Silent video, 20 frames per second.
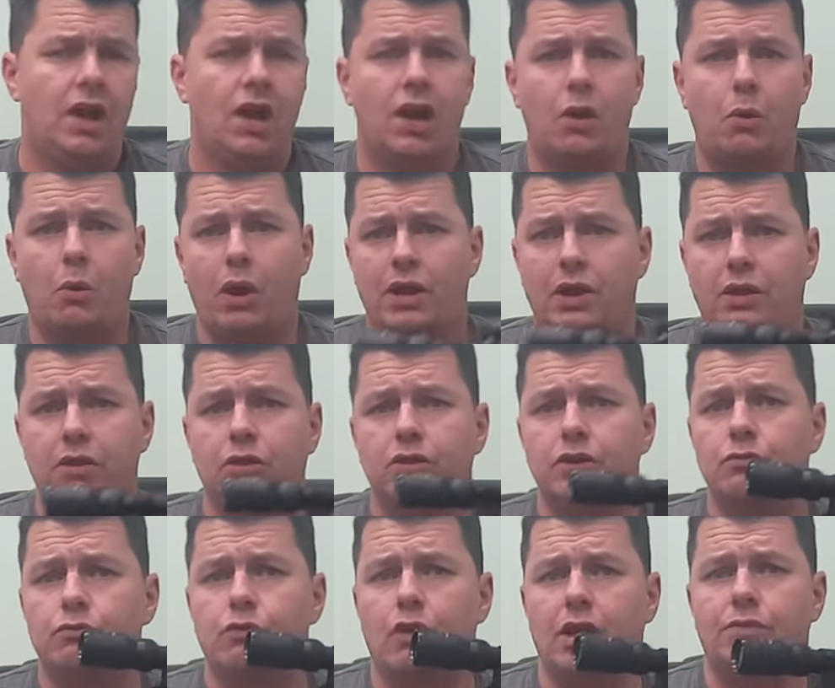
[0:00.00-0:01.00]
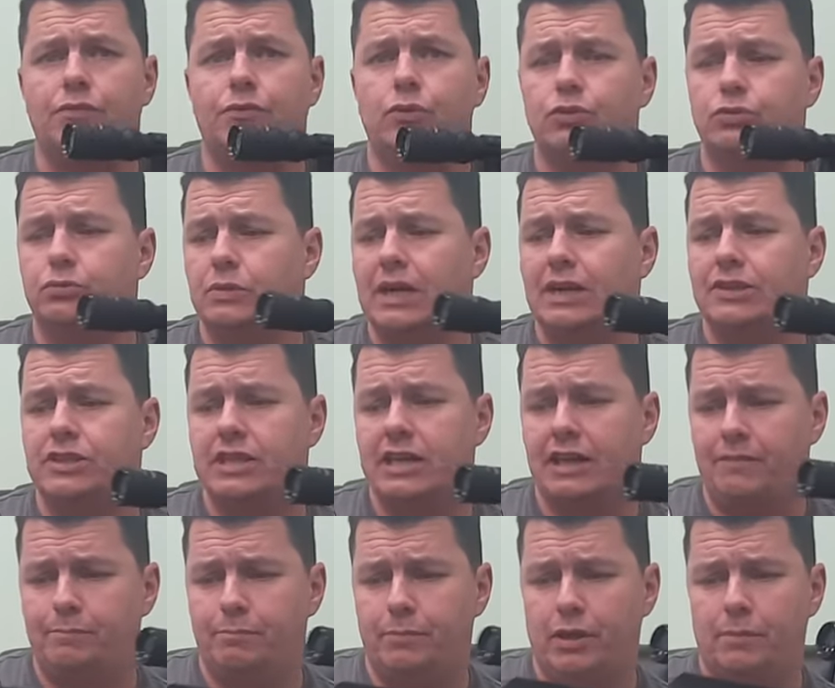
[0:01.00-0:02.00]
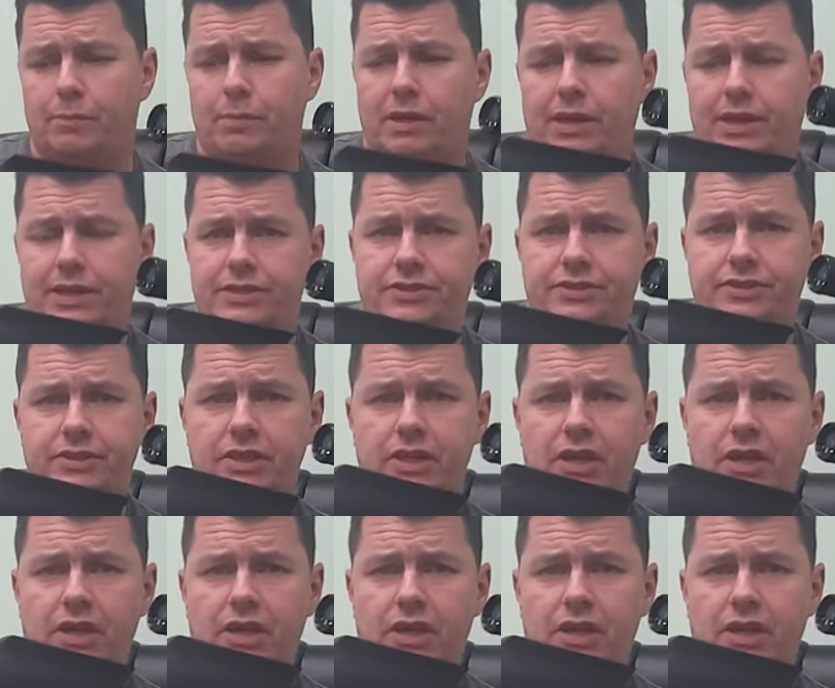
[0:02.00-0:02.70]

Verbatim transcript: Quite a lot of rifles will actually have butt plates,